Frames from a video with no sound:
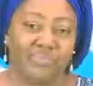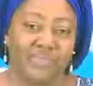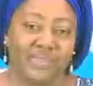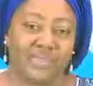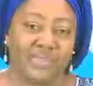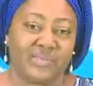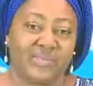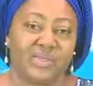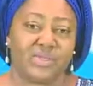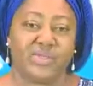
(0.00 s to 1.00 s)
the
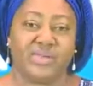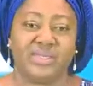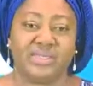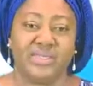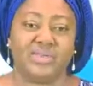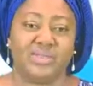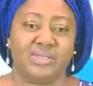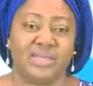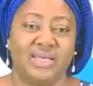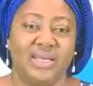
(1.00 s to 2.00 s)
special message
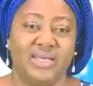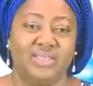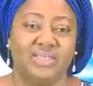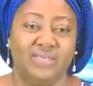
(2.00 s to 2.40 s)
once again,